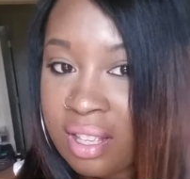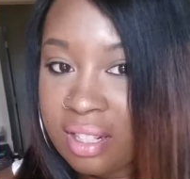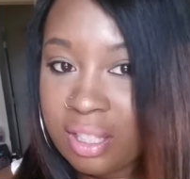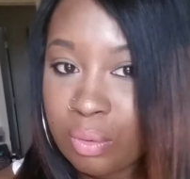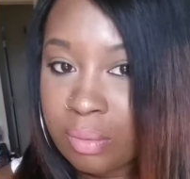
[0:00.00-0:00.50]

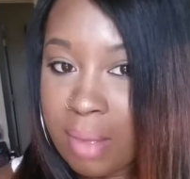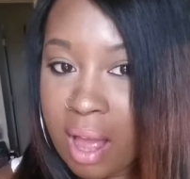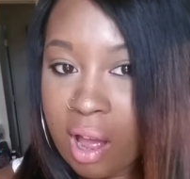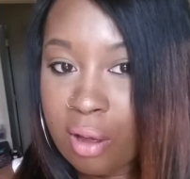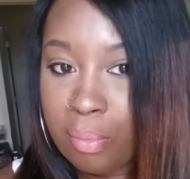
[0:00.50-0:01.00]
This was
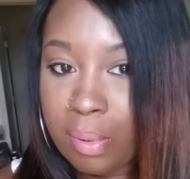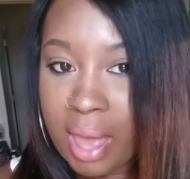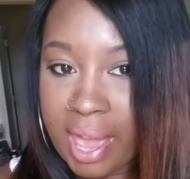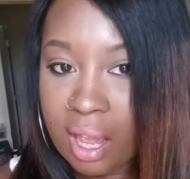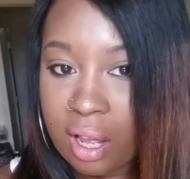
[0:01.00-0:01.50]
my all
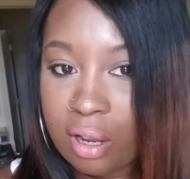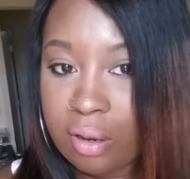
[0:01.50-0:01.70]
black